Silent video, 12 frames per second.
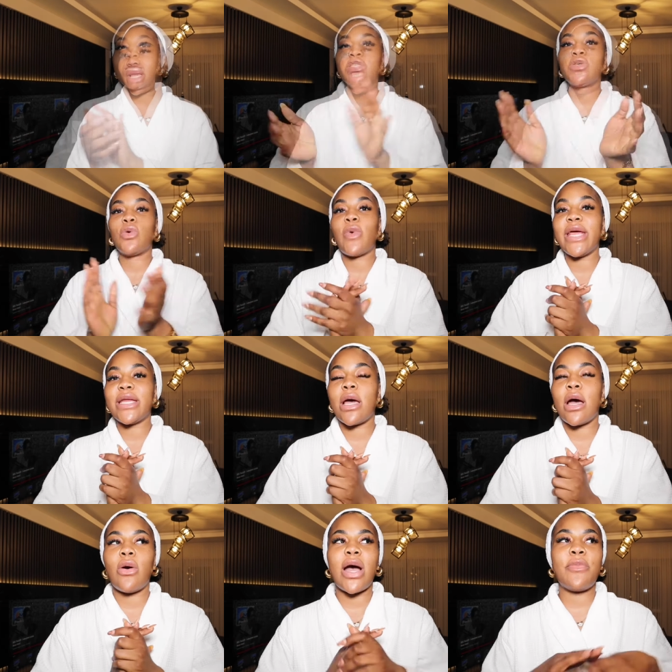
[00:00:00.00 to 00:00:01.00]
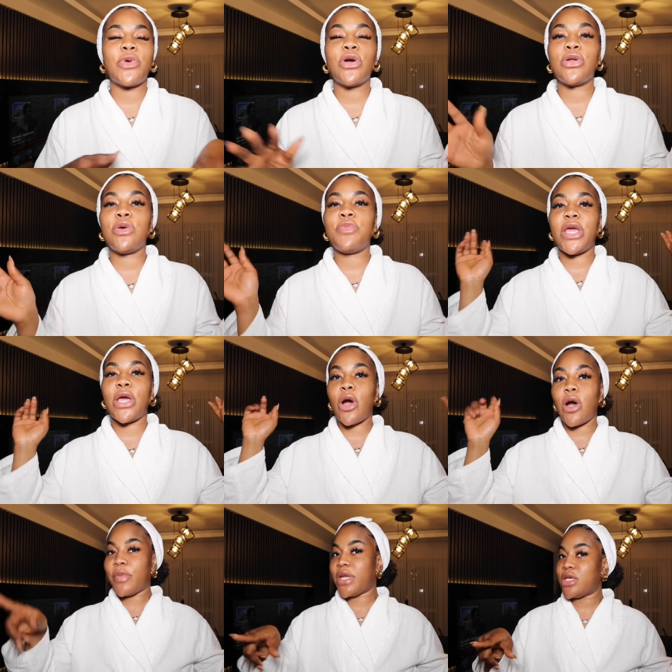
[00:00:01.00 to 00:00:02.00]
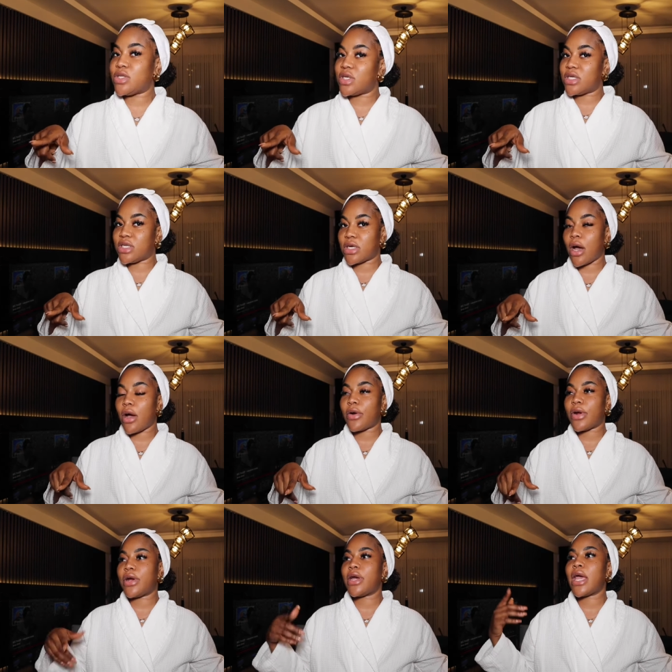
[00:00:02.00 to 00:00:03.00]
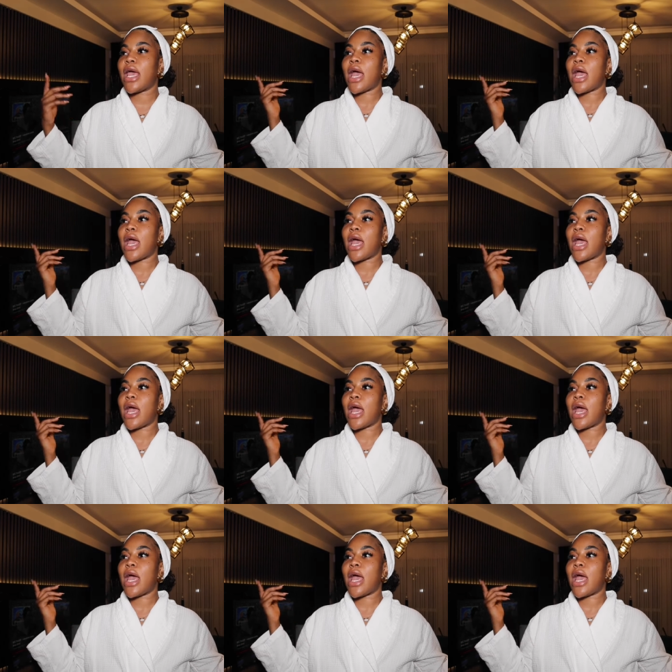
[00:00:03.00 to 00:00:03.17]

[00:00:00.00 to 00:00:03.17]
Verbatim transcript: Okay, so right now I'm going to be hopping into the shower.